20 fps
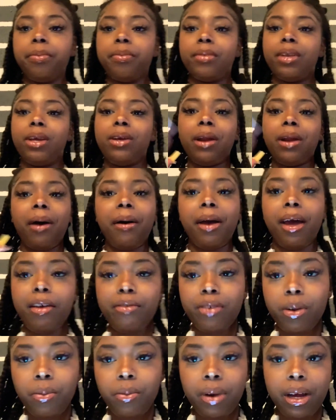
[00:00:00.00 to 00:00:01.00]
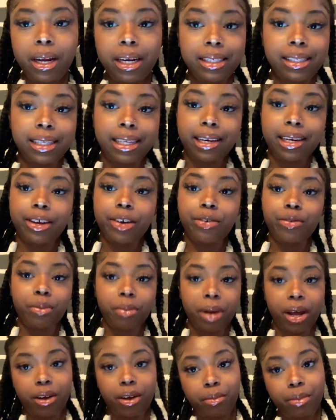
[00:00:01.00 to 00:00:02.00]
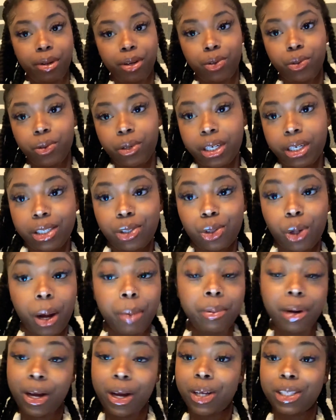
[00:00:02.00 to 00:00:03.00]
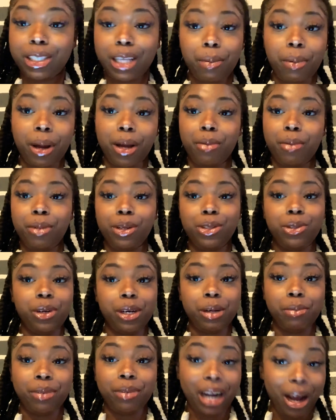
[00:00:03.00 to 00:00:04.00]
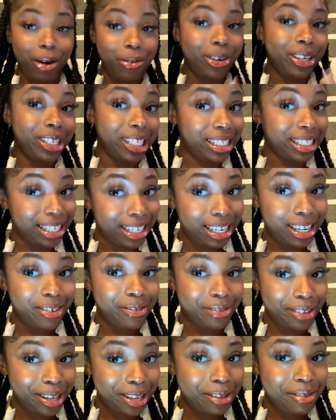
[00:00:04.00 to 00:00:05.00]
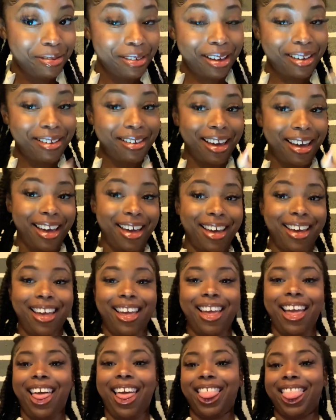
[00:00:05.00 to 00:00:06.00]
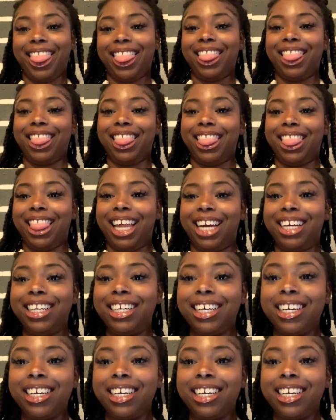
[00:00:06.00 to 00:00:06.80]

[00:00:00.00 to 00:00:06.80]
You know, everyone is in love with Michael B. Jordan, so I'm not gonna say Michael B. Jordan, but I was in love with him. Okay.